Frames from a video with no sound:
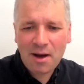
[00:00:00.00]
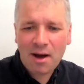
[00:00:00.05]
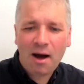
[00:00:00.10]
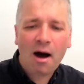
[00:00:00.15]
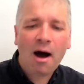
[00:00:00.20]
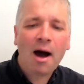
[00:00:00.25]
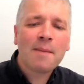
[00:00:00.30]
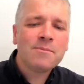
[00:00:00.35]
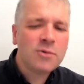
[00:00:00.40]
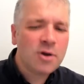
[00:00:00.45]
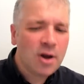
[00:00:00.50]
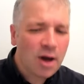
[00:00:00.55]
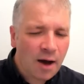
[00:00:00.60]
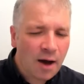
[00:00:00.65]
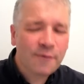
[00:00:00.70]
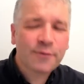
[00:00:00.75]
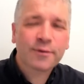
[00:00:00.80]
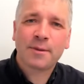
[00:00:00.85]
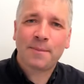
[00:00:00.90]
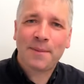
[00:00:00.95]
I'm
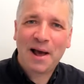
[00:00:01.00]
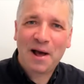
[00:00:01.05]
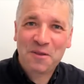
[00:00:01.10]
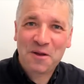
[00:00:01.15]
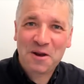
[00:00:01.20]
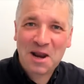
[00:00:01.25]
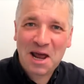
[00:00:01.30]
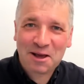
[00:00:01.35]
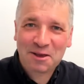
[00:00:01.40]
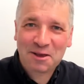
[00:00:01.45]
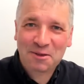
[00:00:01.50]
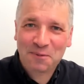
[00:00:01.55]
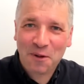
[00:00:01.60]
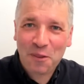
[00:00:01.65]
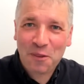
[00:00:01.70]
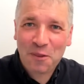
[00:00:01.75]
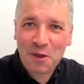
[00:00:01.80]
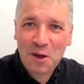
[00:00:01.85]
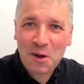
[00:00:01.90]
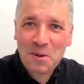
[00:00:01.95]
nervous about the next
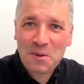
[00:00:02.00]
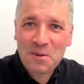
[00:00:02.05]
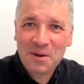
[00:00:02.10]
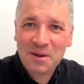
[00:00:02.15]
one though.